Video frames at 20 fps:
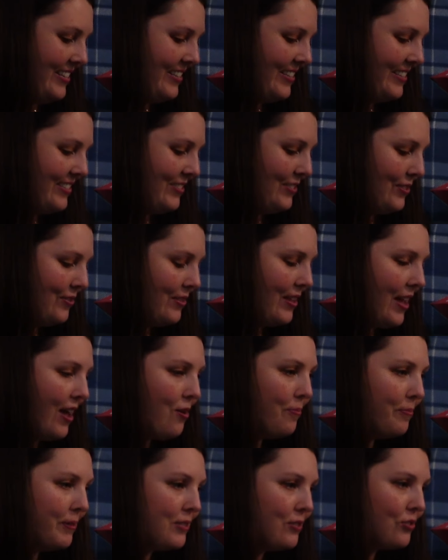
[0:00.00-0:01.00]
So
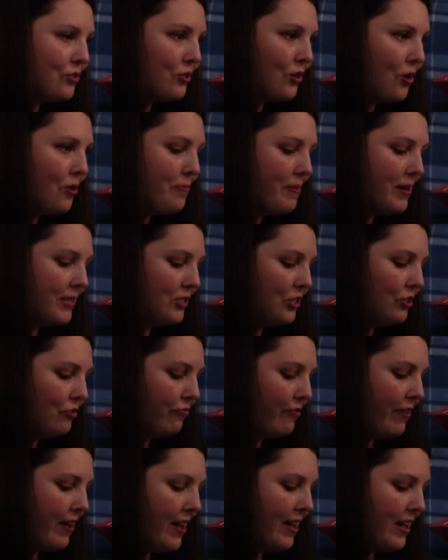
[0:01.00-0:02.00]
that'll be so much
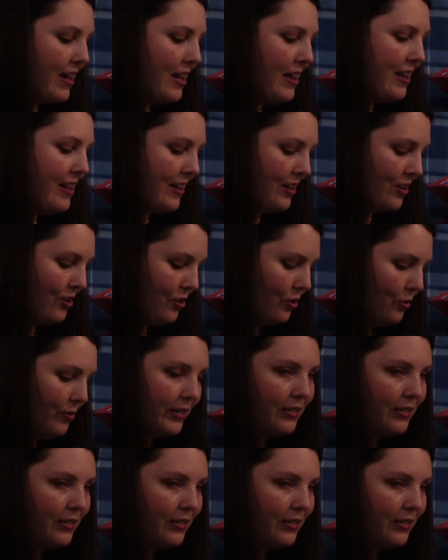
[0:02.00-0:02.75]
fun, a new